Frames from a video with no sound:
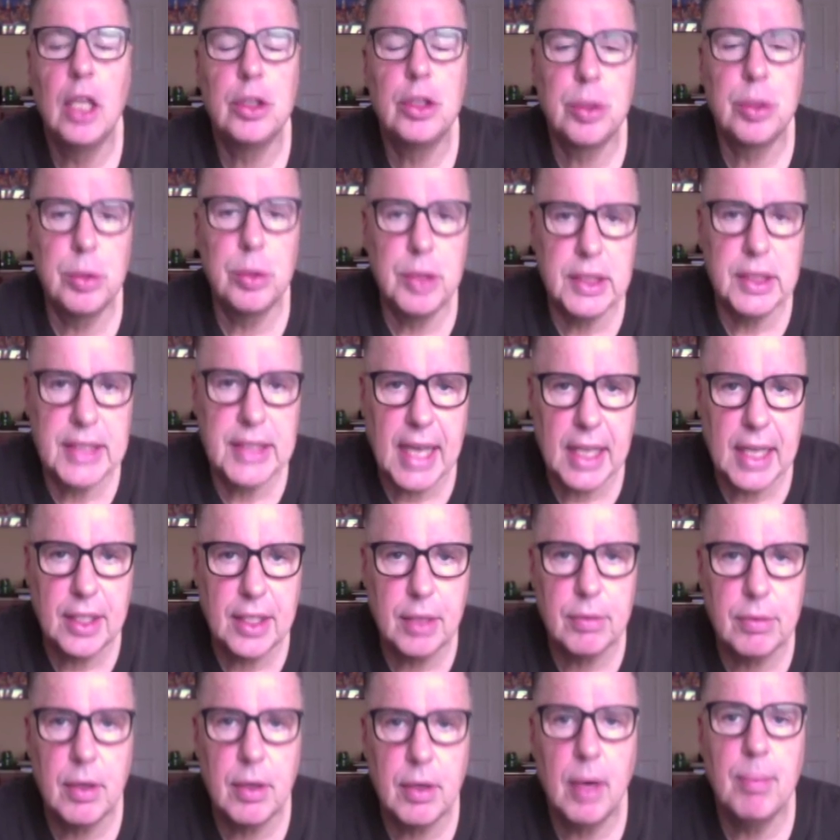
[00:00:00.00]
True
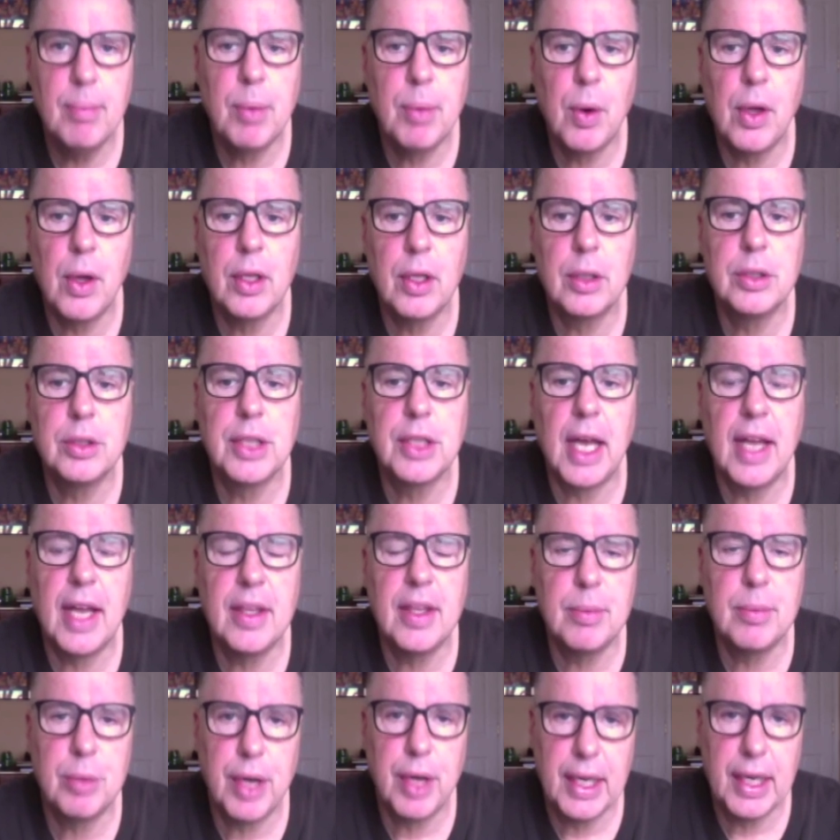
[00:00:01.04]
Detective, Ballers,
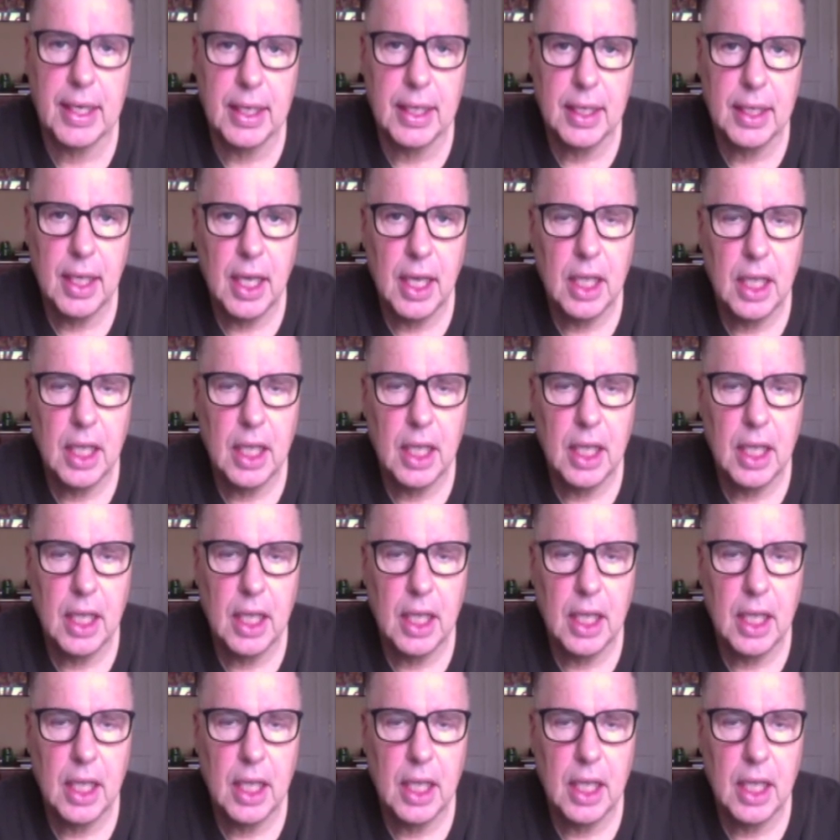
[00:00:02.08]
and The Brink.